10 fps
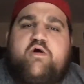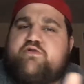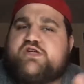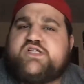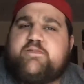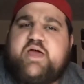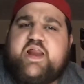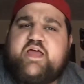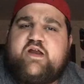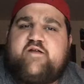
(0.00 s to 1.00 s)
or there's some
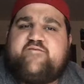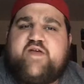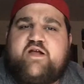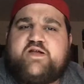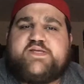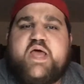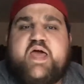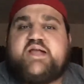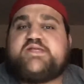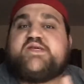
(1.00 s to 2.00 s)
kind of interference
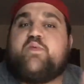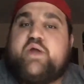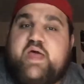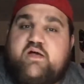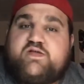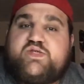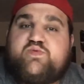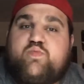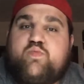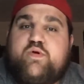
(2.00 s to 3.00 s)
and someone
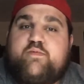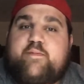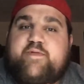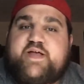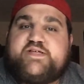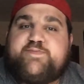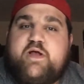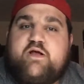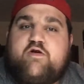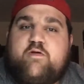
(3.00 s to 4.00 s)
else will replace
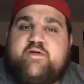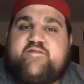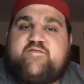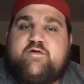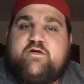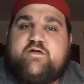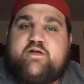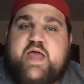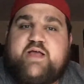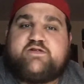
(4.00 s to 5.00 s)
Baron Corbin for
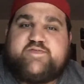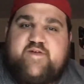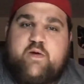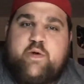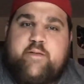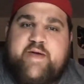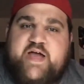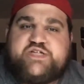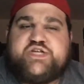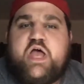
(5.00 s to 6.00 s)
Angle's farewell
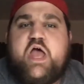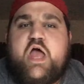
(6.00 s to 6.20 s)
match.